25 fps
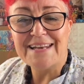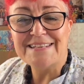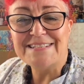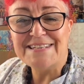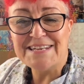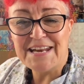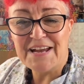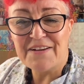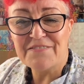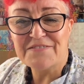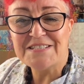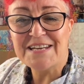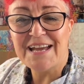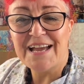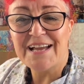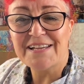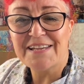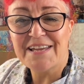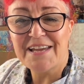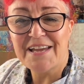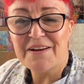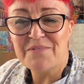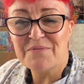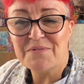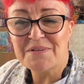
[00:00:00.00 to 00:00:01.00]
did have
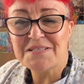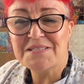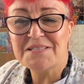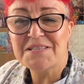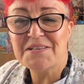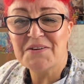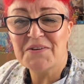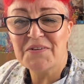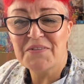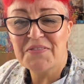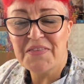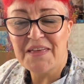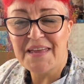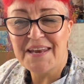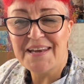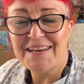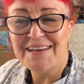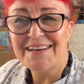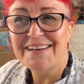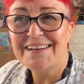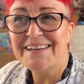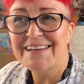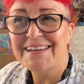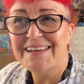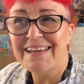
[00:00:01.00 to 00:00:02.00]
dark hair and was so
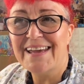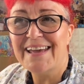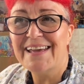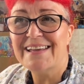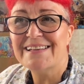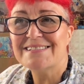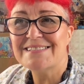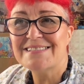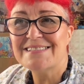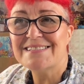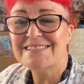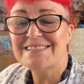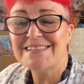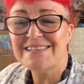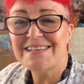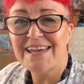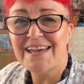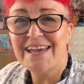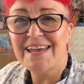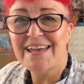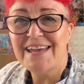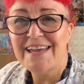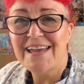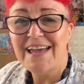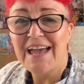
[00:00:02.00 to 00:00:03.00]
thin. Yes,
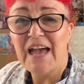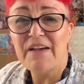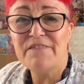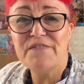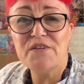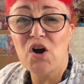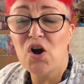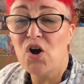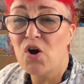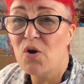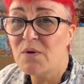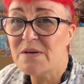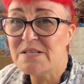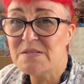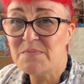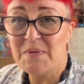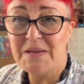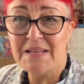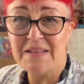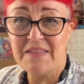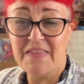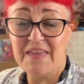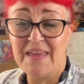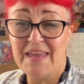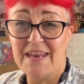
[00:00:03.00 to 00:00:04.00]
yeah. I've always
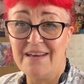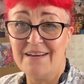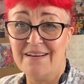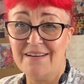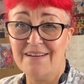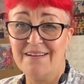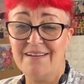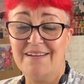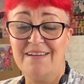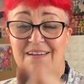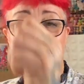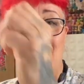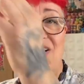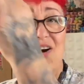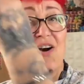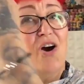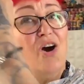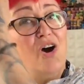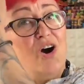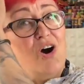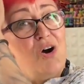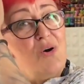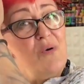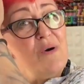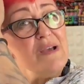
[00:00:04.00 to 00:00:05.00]
been thin.
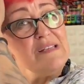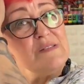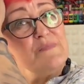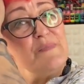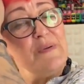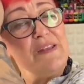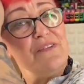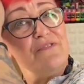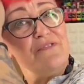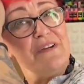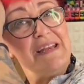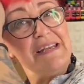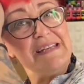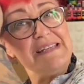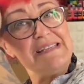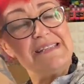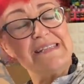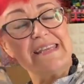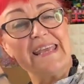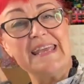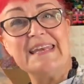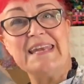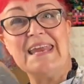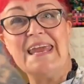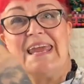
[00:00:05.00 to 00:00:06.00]
Always been really
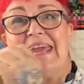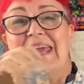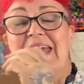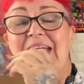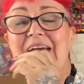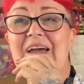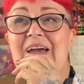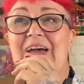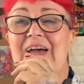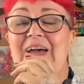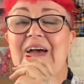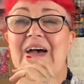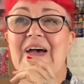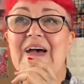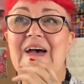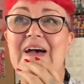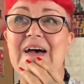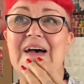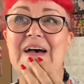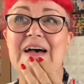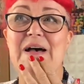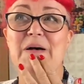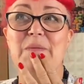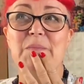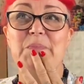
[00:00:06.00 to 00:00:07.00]
skinny,
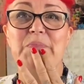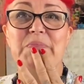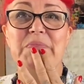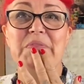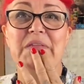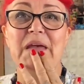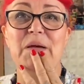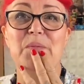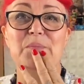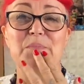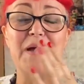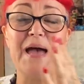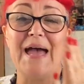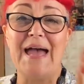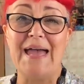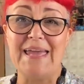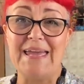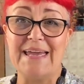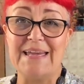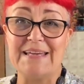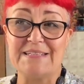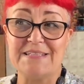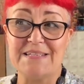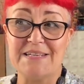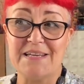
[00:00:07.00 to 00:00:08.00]
but I
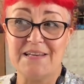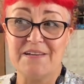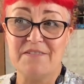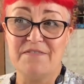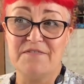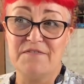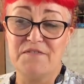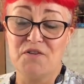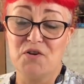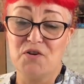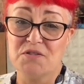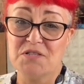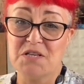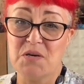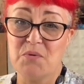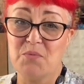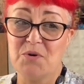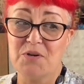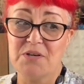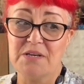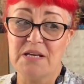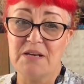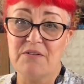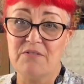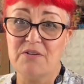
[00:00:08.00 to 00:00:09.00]
had a
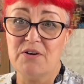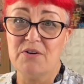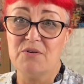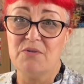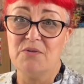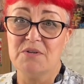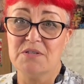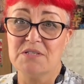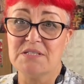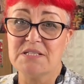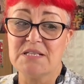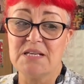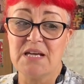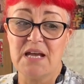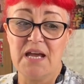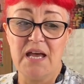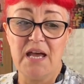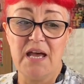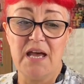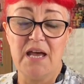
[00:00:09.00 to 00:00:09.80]
41-year-old